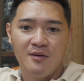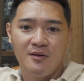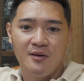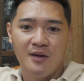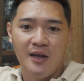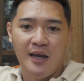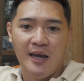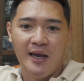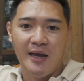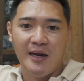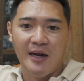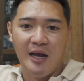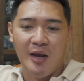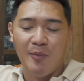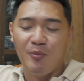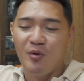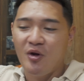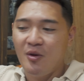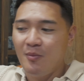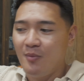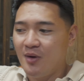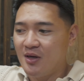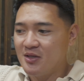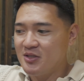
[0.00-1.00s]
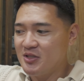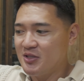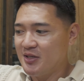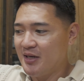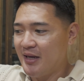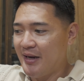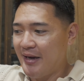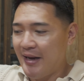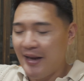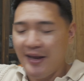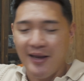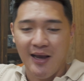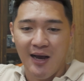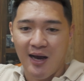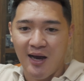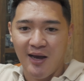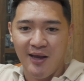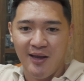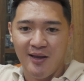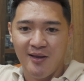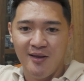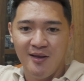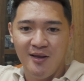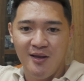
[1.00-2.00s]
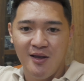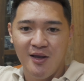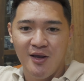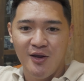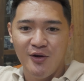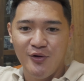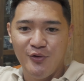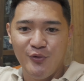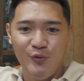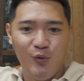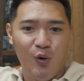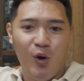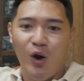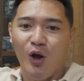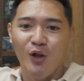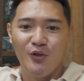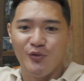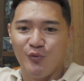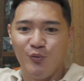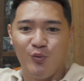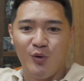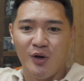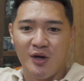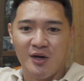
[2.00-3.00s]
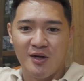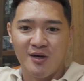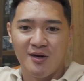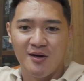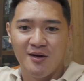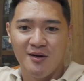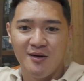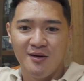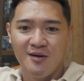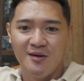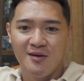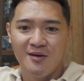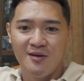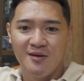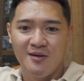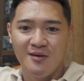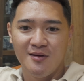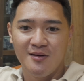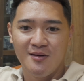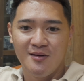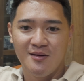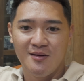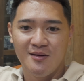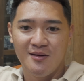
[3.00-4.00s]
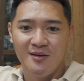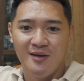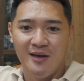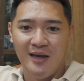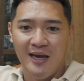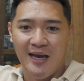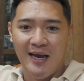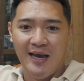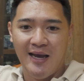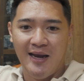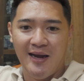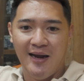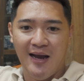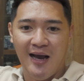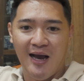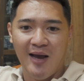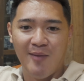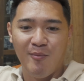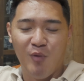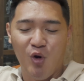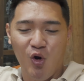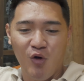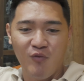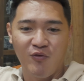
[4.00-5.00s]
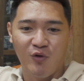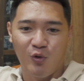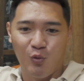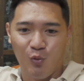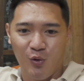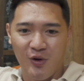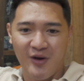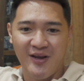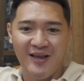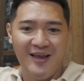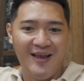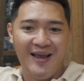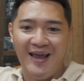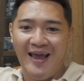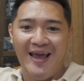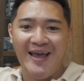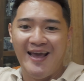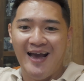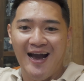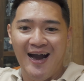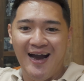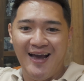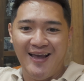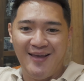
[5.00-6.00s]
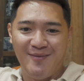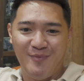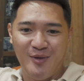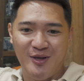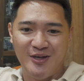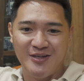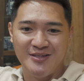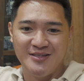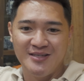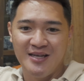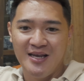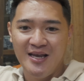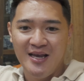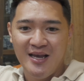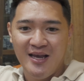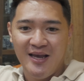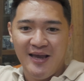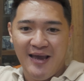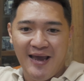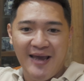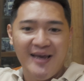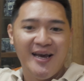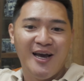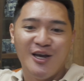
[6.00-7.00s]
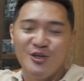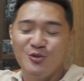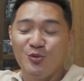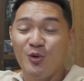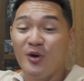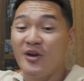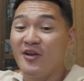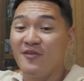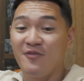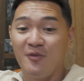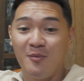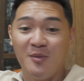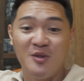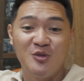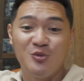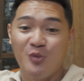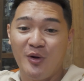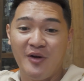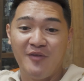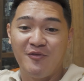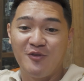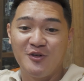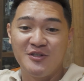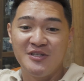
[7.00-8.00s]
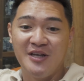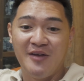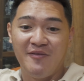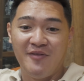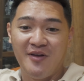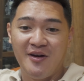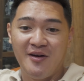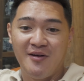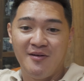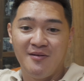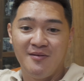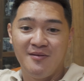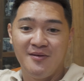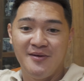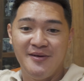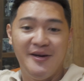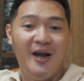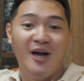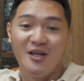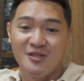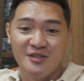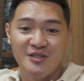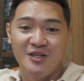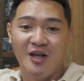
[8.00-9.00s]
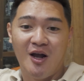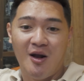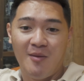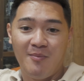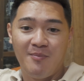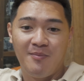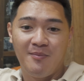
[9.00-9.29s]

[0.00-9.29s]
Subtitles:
And I pretty much let AI do all the work. And I'm overworking AI because AI is working for me 24/7, nonstop.